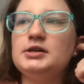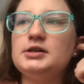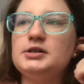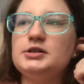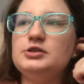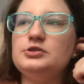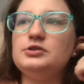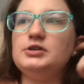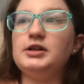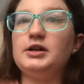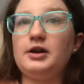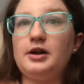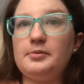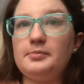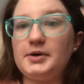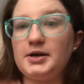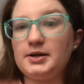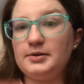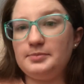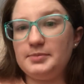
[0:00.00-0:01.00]
You did it on
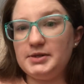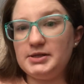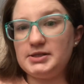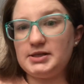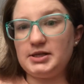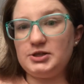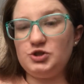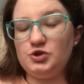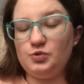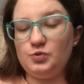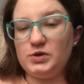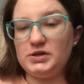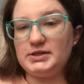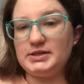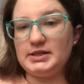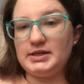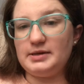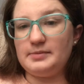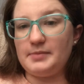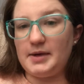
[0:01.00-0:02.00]
purpose, and you want to
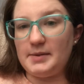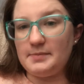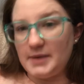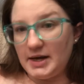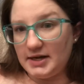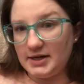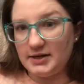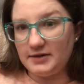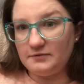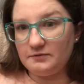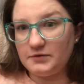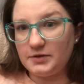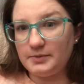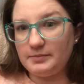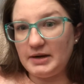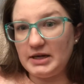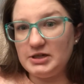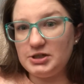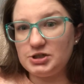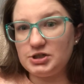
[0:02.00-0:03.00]
get my bank
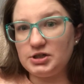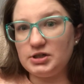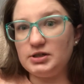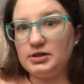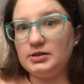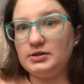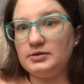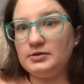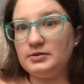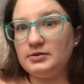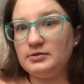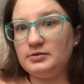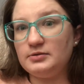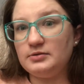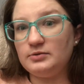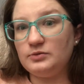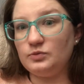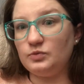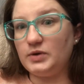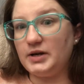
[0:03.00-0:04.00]
information
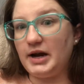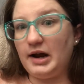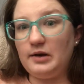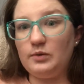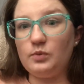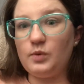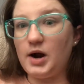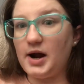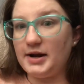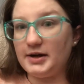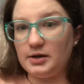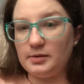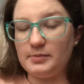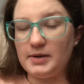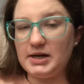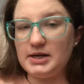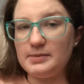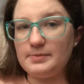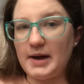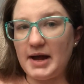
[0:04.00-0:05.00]
when I wire
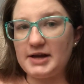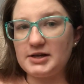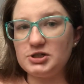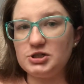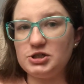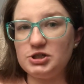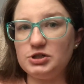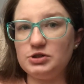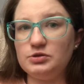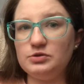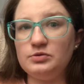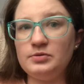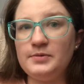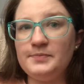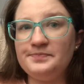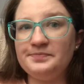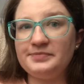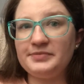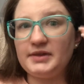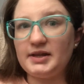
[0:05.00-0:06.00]
money back to you,
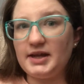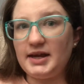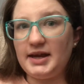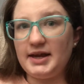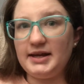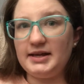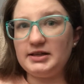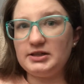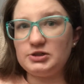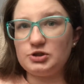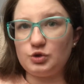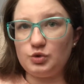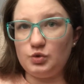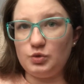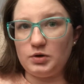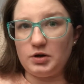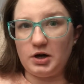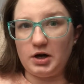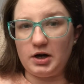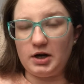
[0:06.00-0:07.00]
and
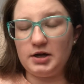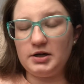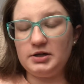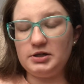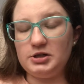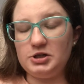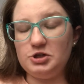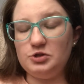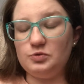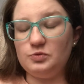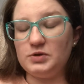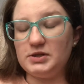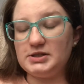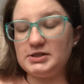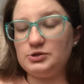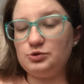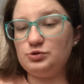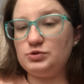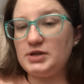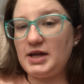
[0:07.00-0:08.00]
or you want
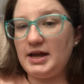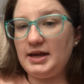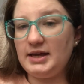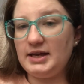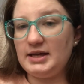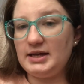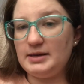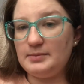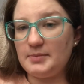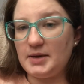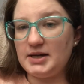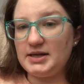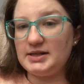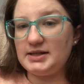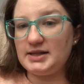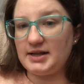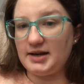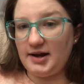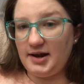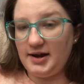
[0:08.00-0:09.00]
to take any money
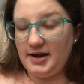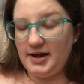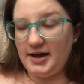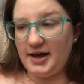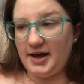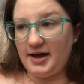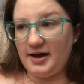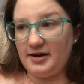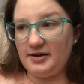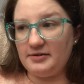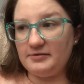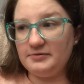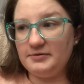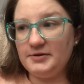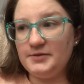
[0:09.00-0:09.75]
that I have